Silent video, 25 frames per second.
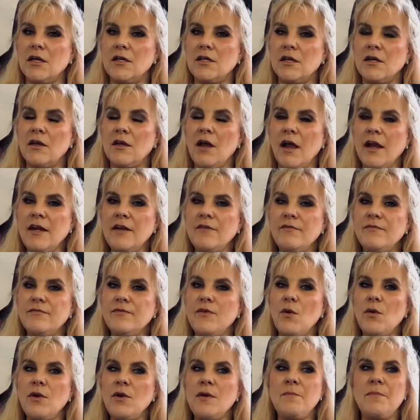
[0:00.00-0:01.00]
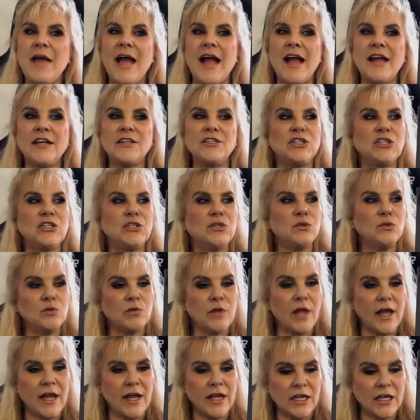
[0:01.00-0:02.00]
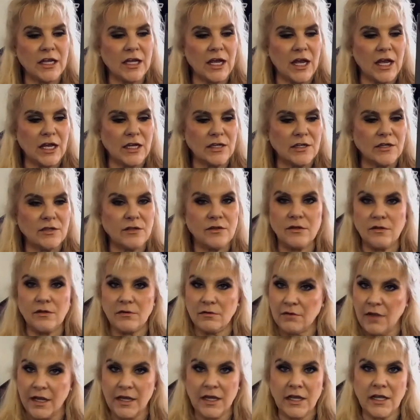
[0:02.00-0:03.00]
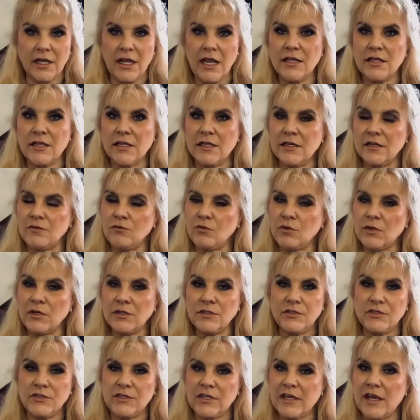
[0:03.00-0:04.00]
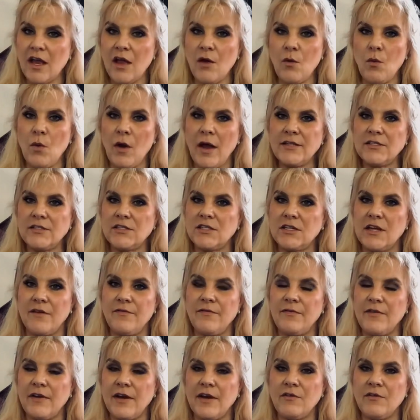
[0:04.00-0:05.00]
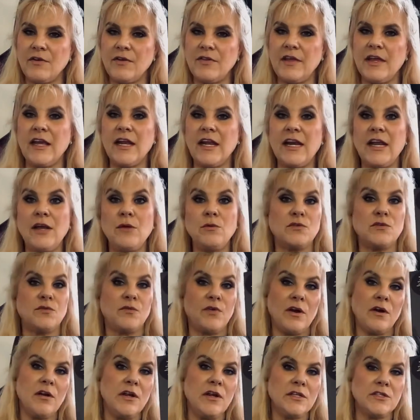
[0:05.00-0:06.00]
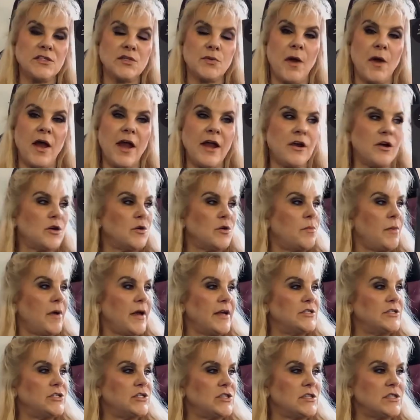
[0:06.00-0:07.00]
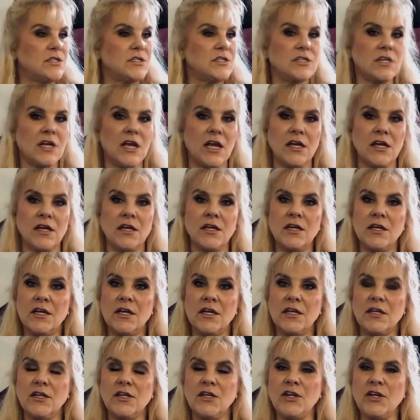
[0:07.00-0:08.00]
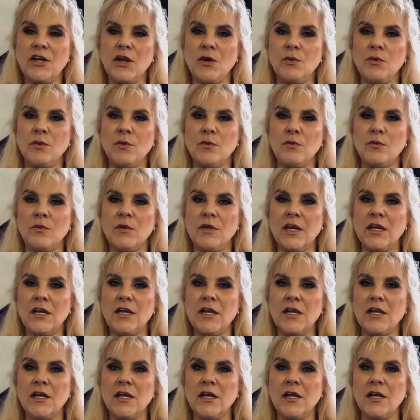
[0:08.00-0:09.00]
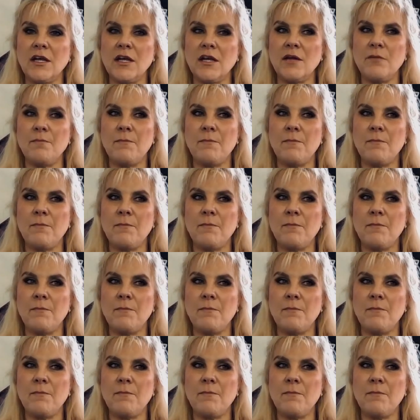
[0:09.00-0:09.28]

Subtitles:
kind of going back to like again, the real DIY stuff and everything. And he was very inspired by just, you know, getting